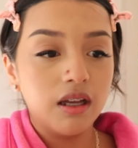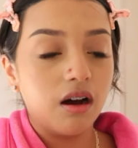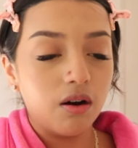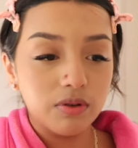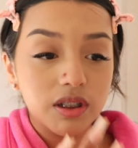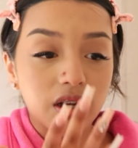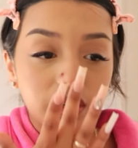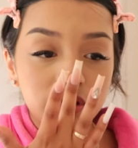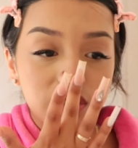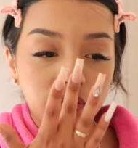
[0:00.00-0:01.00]
Always tell
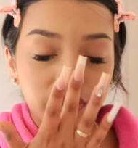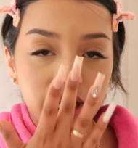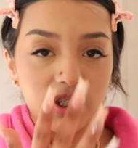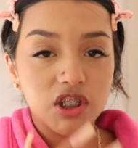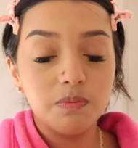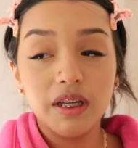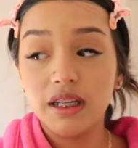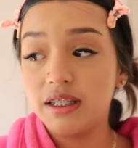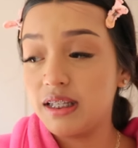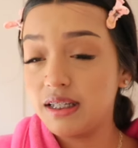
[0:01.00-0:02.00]
yourself that. Just
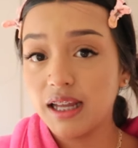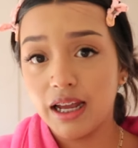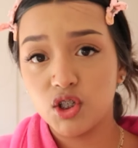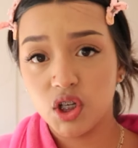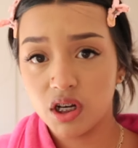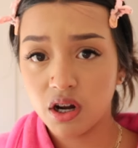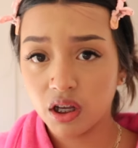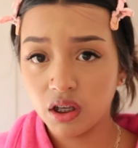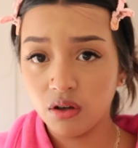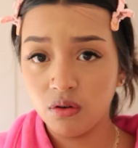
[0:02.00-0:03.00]
because this guy cheated
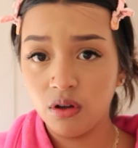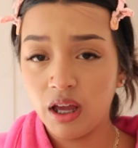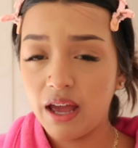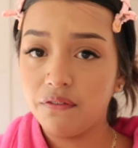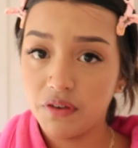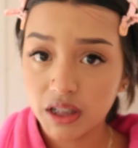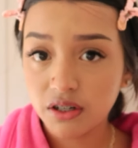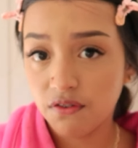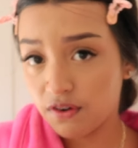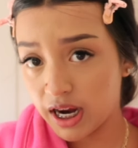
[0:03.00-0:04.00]
on you and fucked
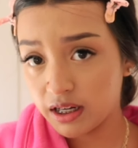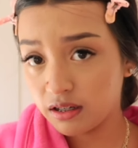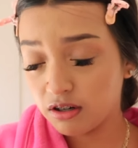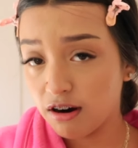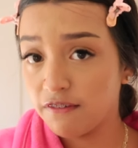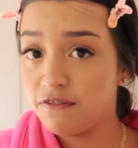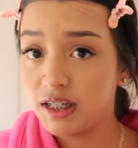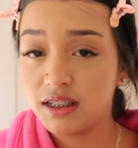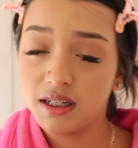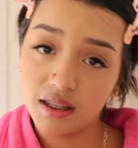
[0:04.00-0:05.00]
your friend or
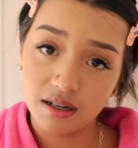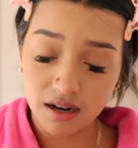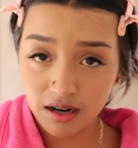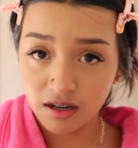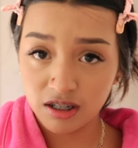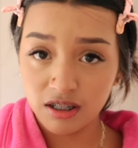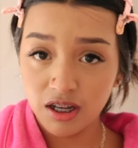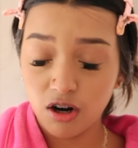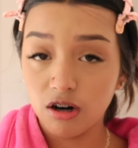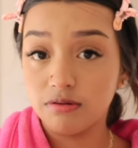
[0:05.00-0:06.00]
fucked another girl
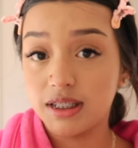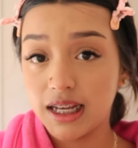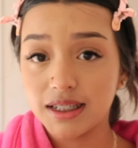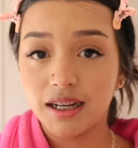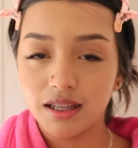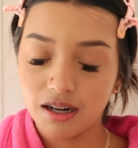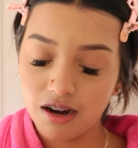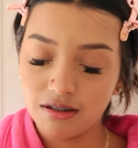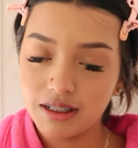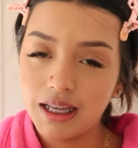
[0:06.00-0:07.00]
or was texting other
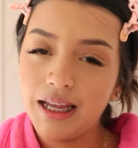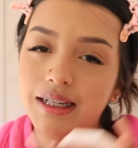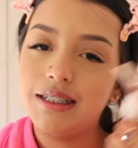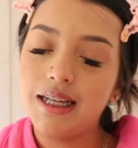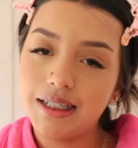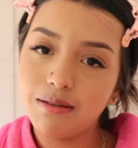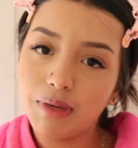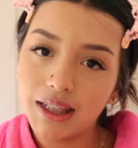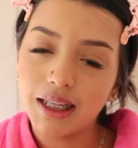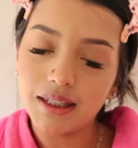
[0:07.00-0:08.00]
girls doesn't
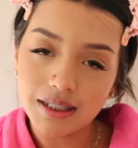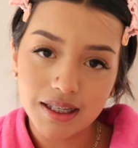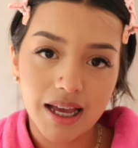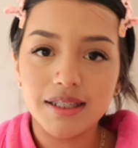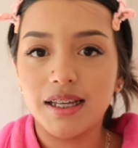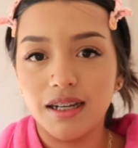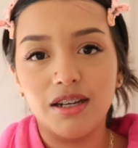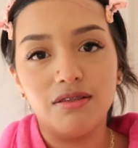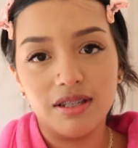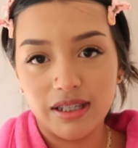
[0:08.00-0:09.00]
mean that this guy's going to
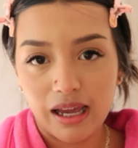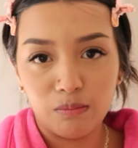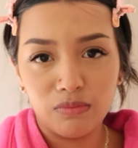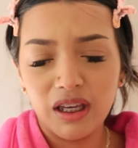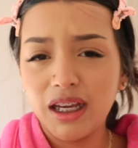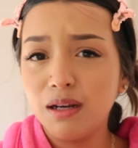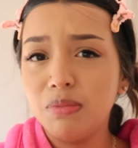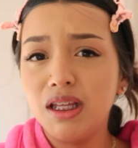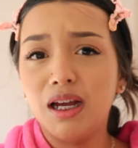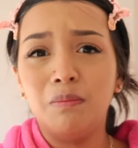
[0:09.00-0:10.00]
do the same. He could
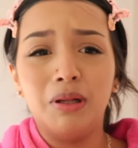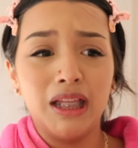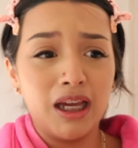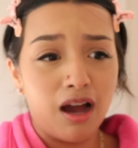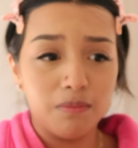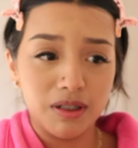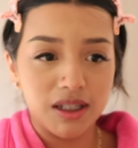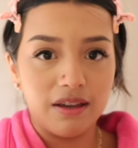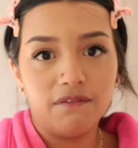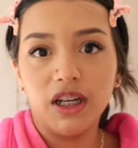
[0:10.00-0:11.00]
be the complete
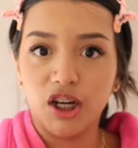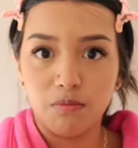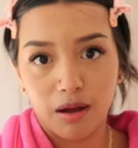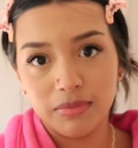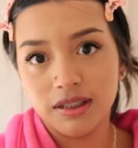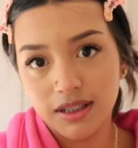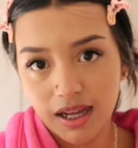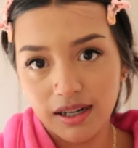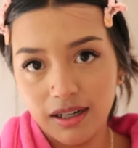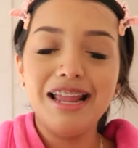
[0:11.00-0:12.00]
opposite and fuck your mom
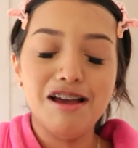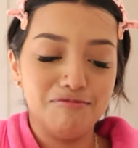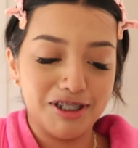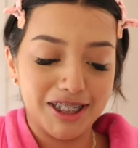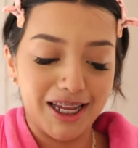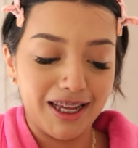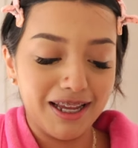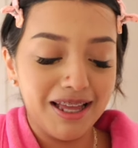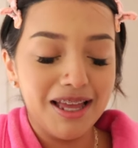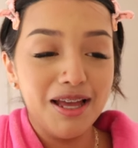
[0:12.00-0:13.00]
instead. I'm just
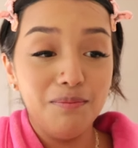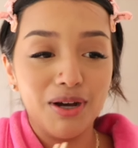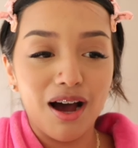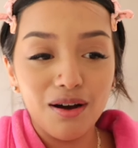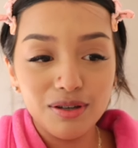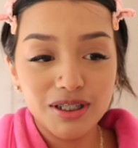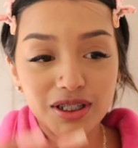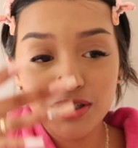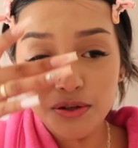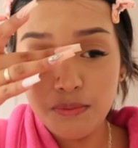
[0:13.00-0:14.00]
kidding. But always
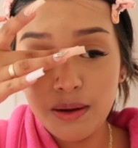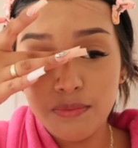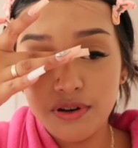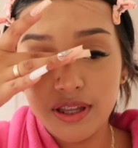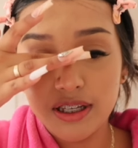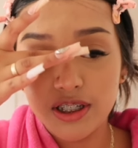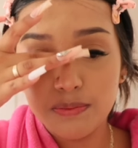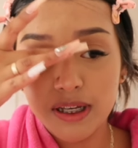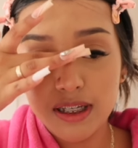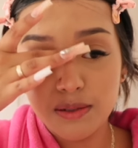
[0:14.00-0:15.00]
just remember that just
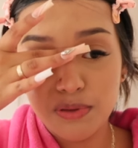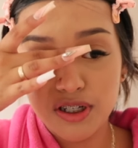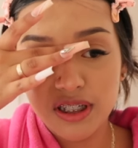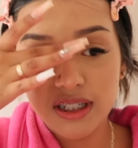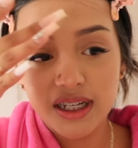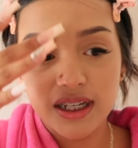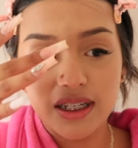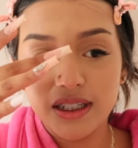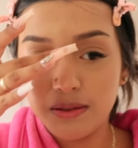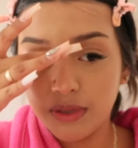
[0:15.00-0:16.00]
because a person did it
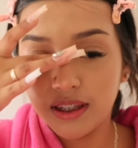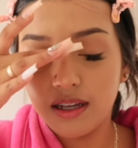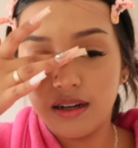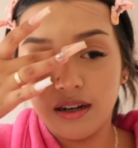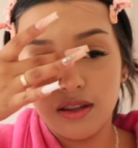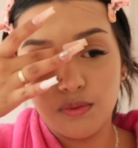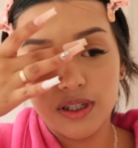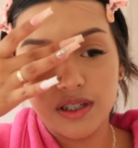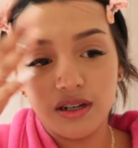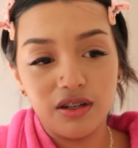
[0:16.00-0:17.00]
doesn't mean that another
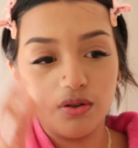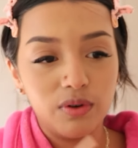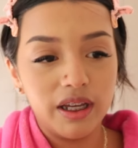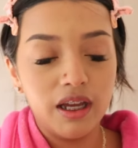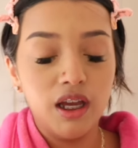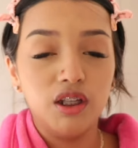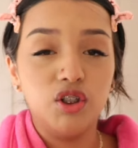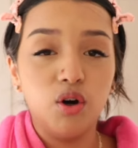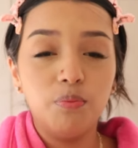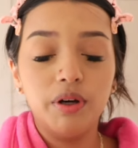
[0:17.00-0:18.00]
one's gonna do it.
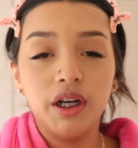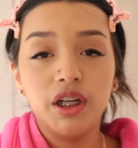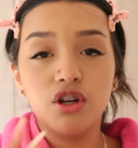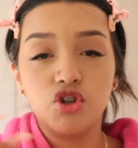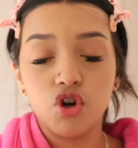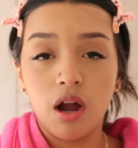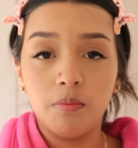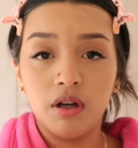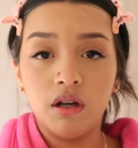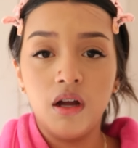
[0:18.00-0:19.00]
Don't put your
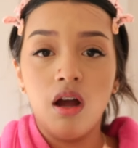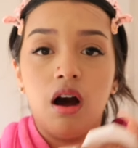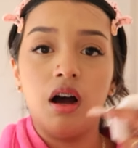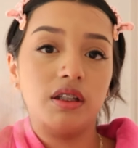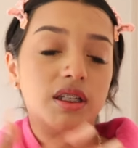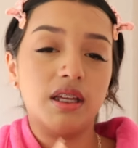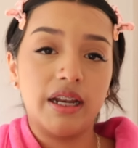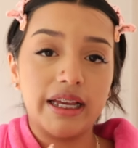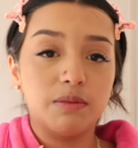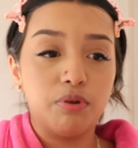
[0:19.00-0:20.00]
trauma onto the
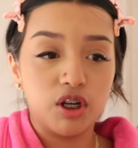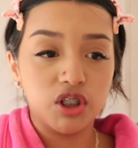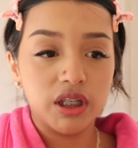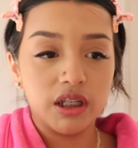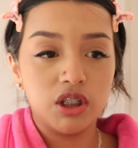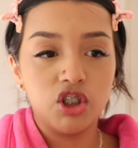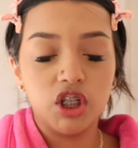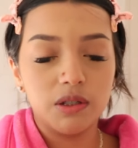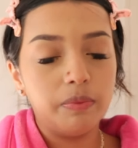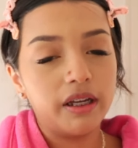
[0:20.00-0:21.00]
next person
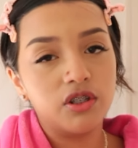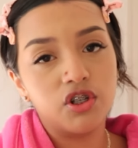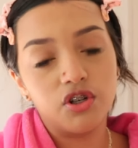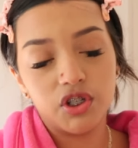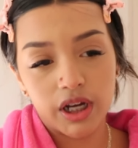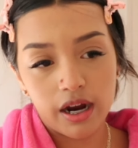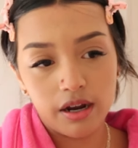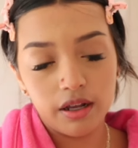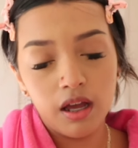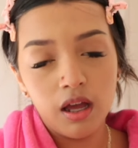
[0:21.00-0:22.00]
just because you're
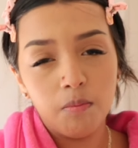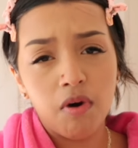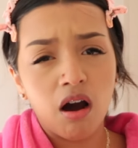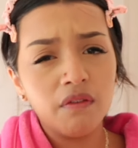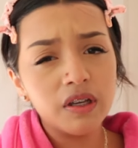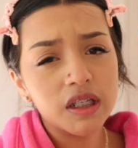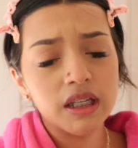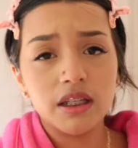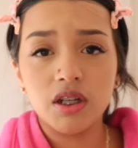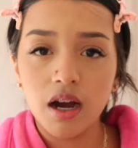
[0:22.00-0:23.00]
scared. But
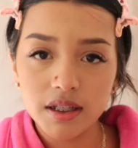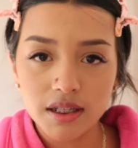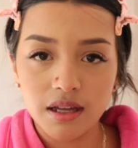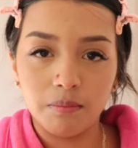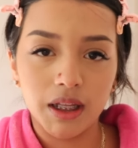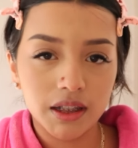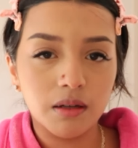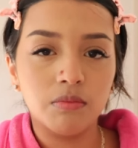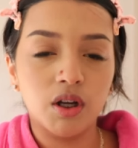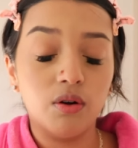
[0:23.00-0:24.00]
obviously talk to them, let
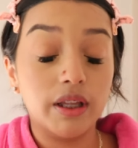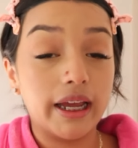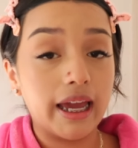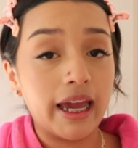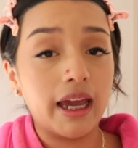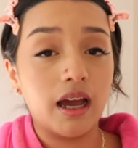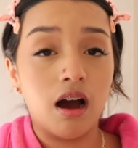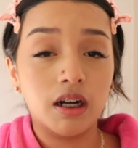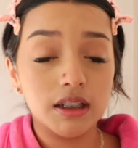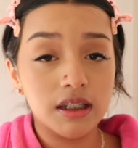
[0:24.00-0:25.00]
them know, like, hey,
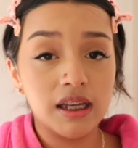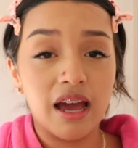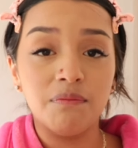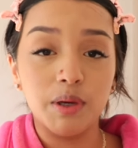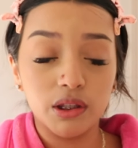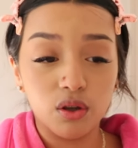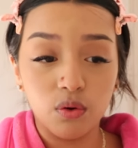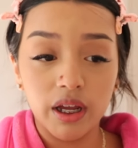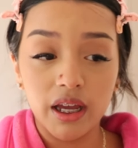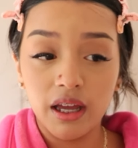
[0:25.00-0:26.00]
honestly, I've been
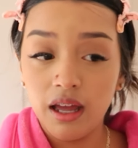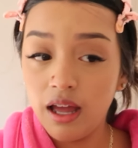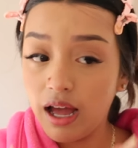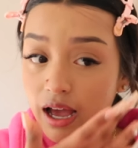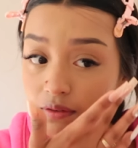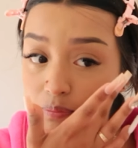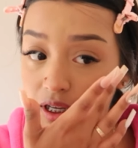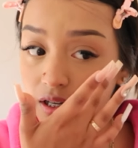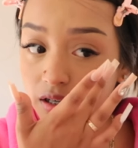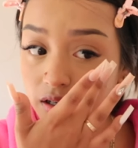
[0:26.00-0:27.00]
through it. I've
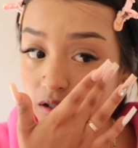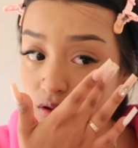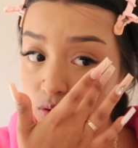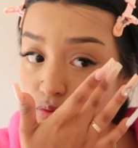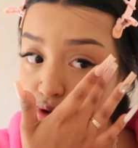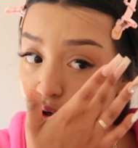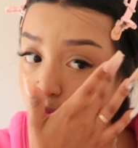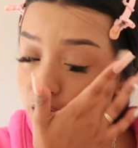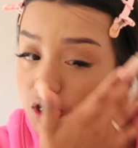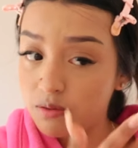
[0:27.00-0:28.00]
been through so
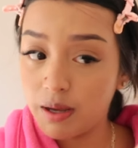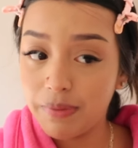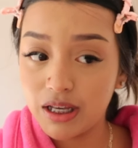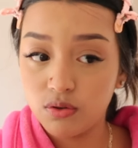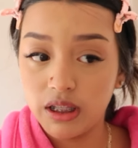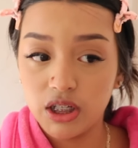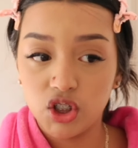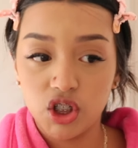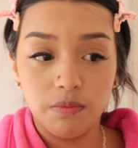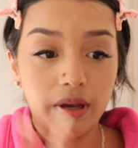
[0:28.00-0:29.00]
much in my past
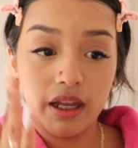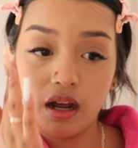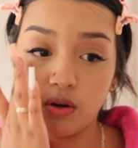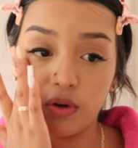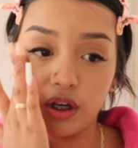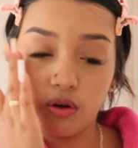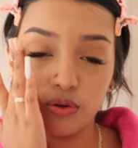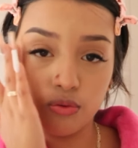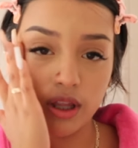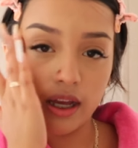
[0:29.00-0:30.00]
relationship and I don't want to go
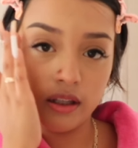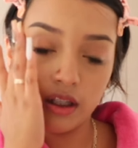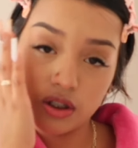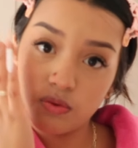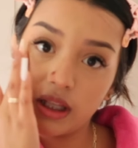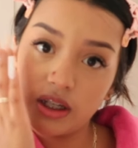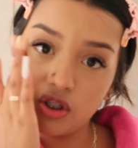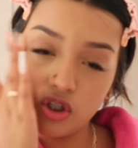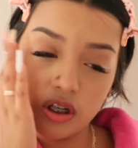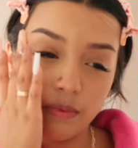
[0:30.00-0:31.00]
through that in this
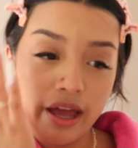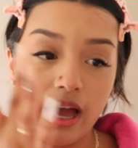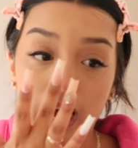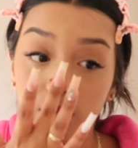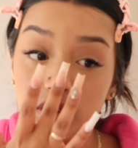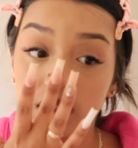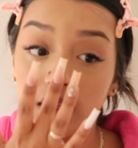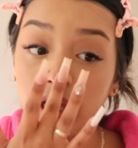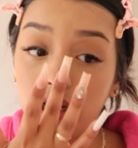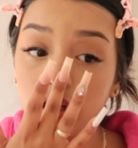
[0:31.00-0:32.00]
relationship. I'm just
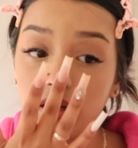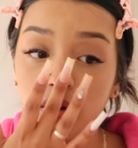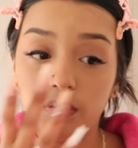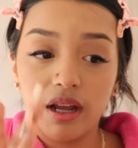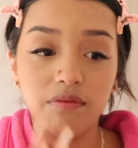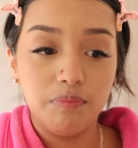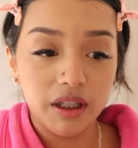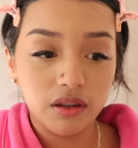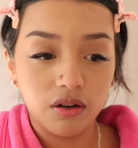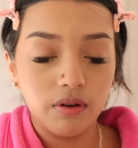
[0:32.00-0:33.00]
letting you know what I've
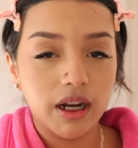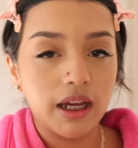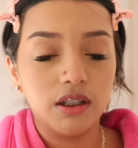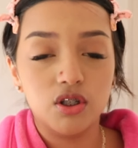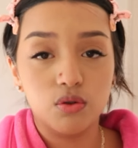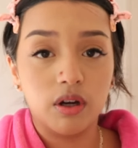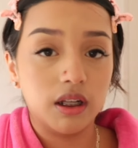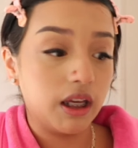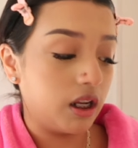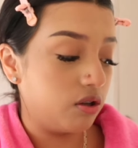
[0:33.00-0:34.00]
been through, and I just want to
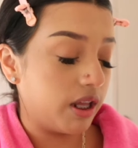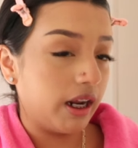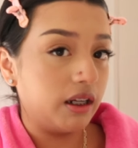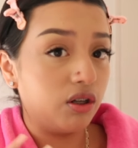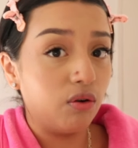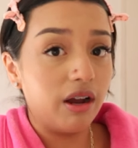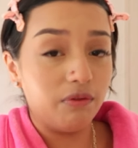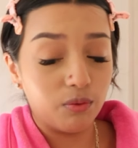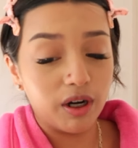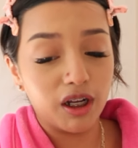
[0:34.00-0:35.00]
let you know that I don't
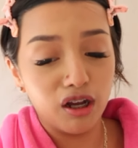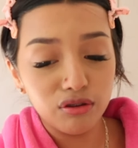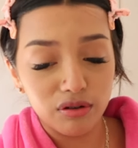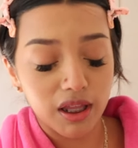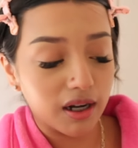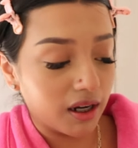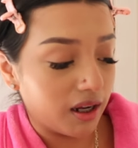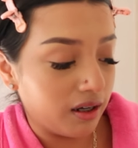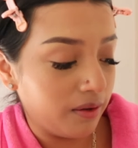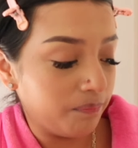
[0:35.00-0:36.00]
ever want to go through that again.